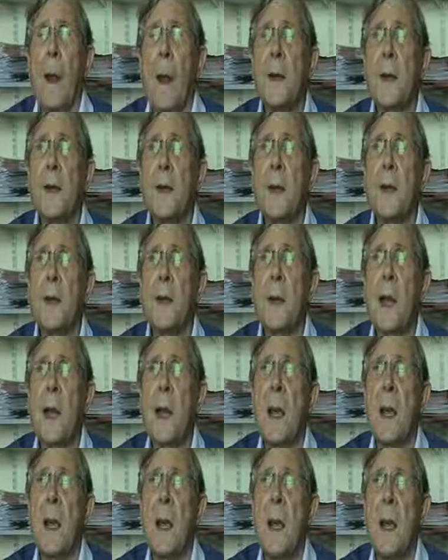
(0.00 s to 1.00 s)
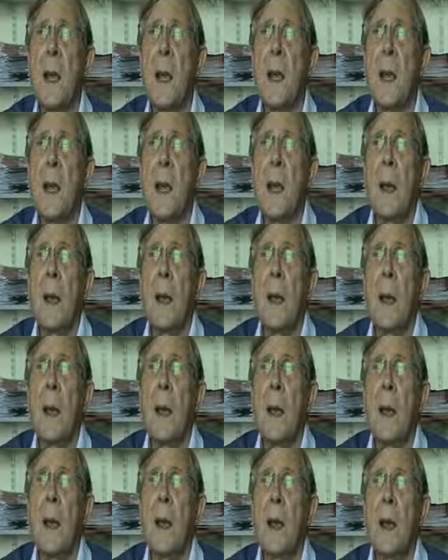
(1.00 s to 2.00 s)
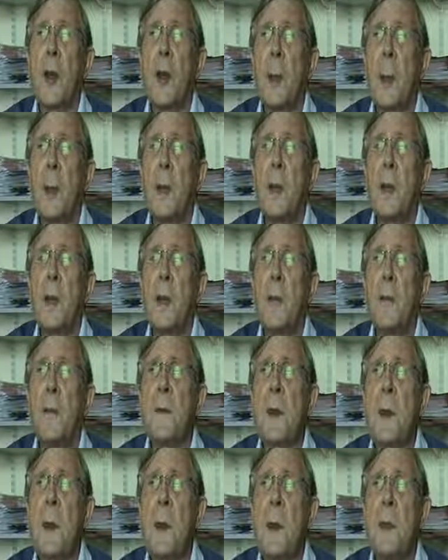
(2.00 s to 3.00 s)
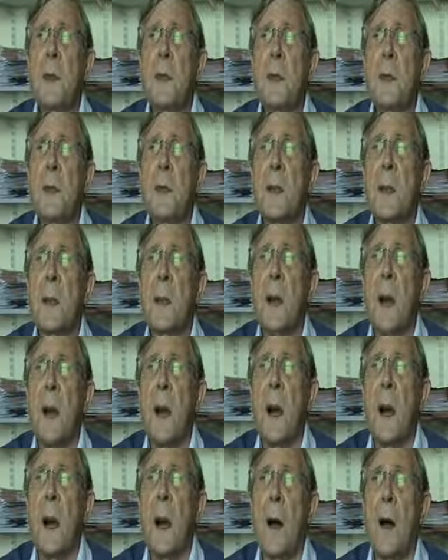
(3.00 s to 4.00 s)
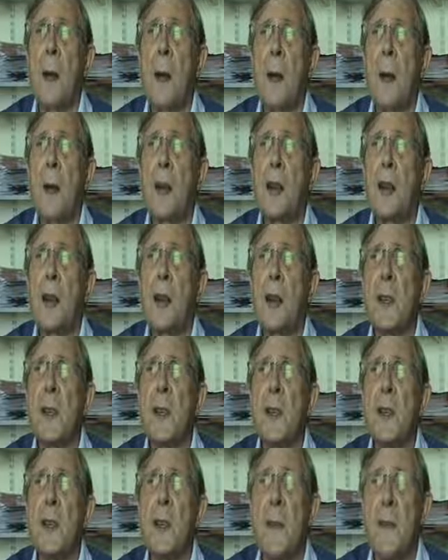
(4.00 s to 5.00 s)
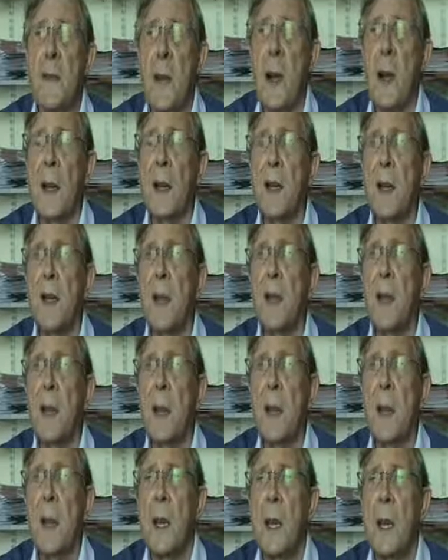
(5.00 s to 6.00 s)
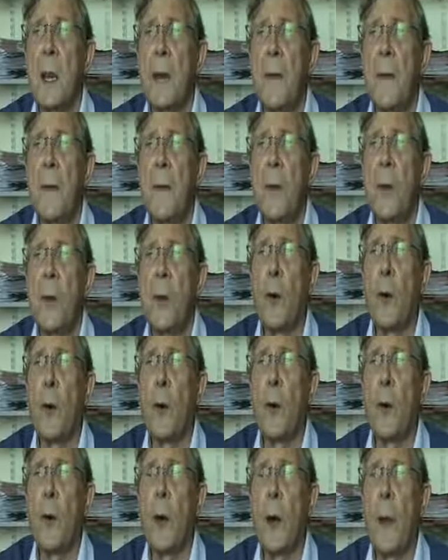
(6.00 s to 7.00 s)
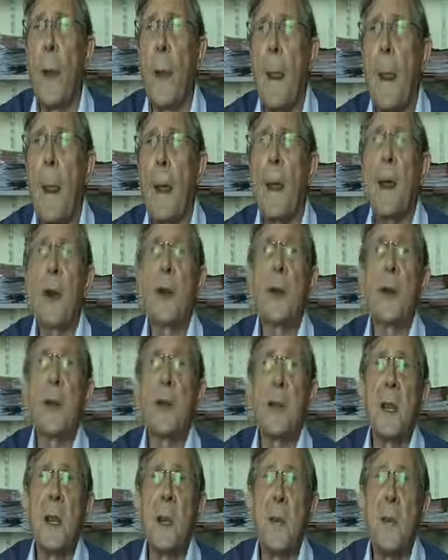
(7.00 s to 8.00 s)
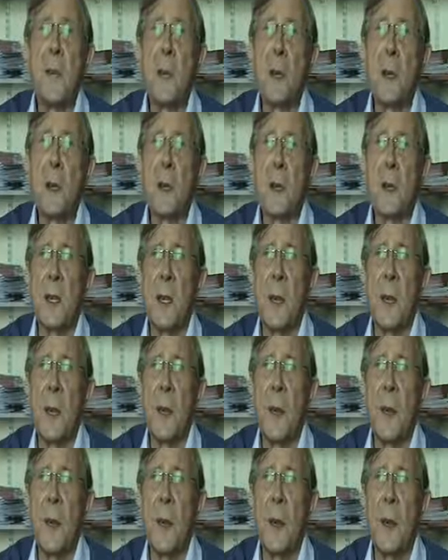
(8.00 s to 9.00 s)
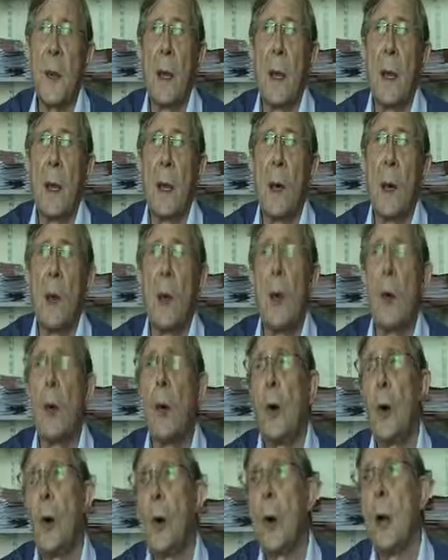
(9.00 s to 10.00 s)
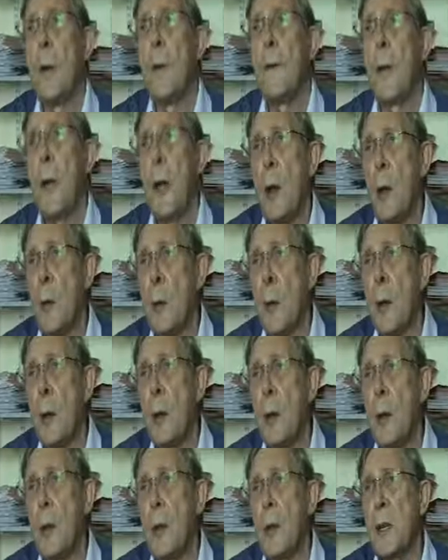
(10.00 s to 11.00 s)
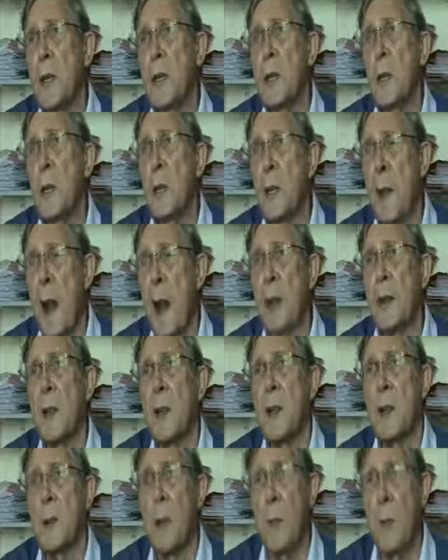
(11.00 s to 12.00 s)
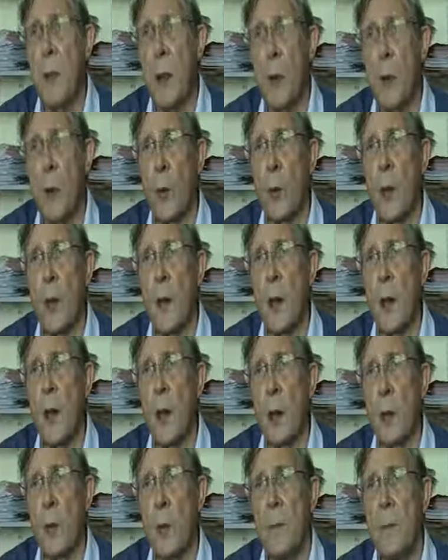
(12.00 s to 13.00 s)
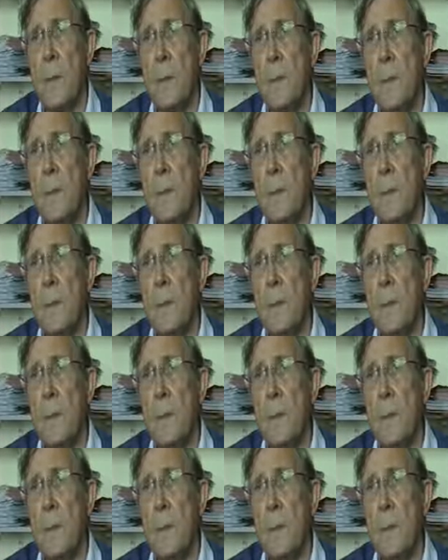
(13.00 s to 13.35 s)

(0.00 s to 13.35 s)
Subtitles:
That is to say, communicative tasks are not just a device for increasing fluency or for helping learners to practice what they already know.